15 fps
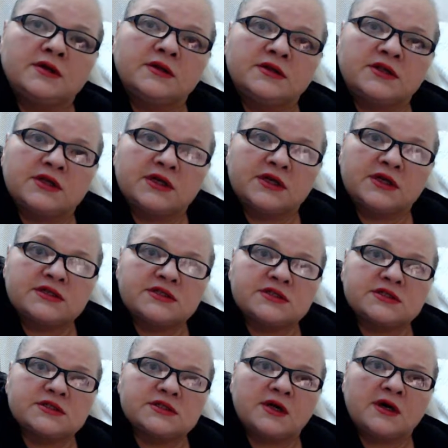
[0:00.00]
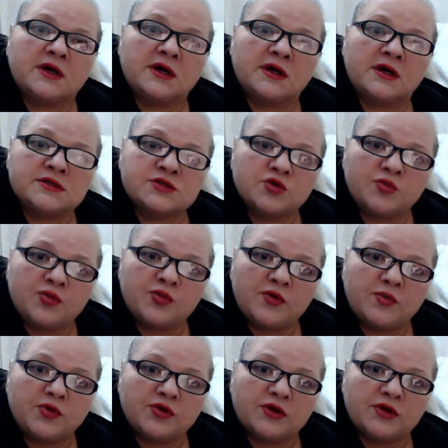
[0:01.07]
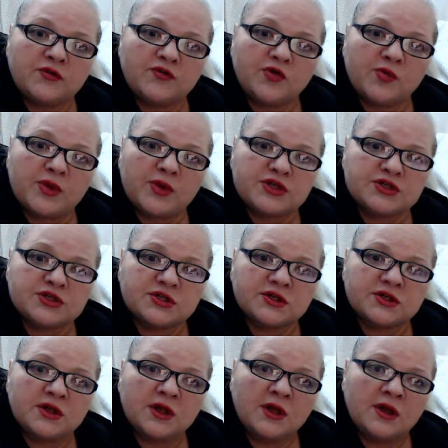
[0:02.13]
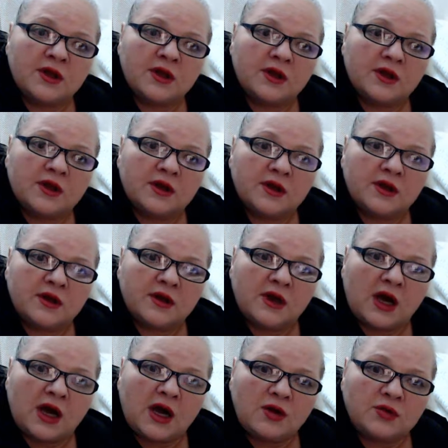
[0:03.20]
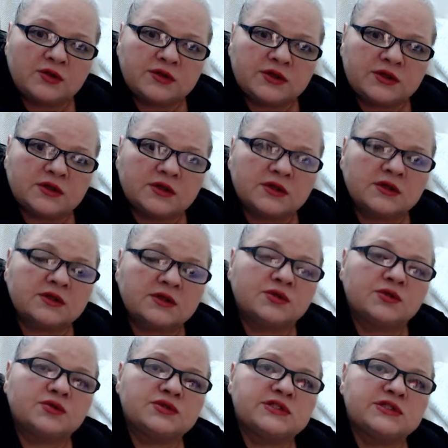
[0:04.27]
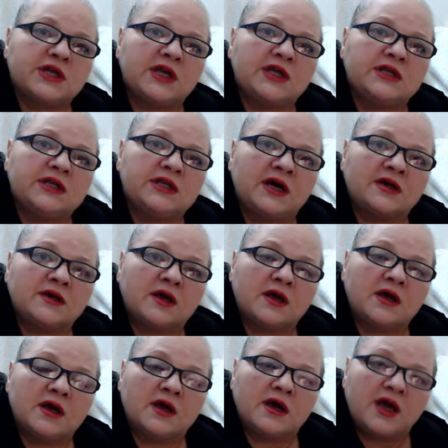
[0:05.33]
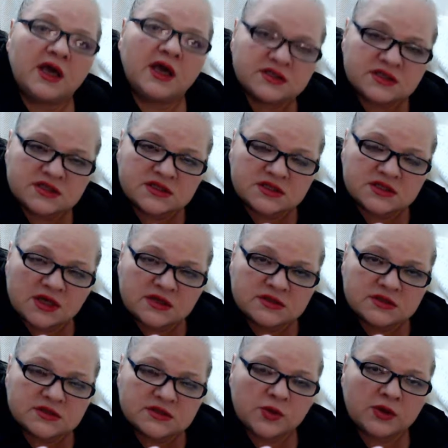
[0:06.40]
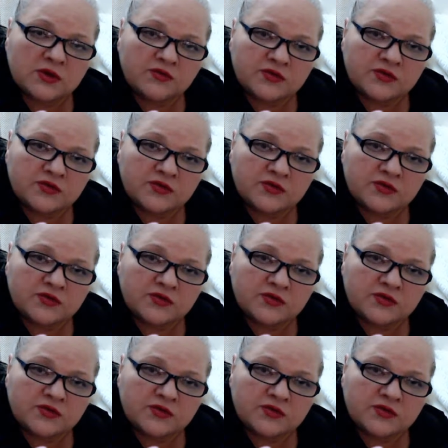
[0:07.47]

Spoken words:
this super important information out, to say that exercise is one of the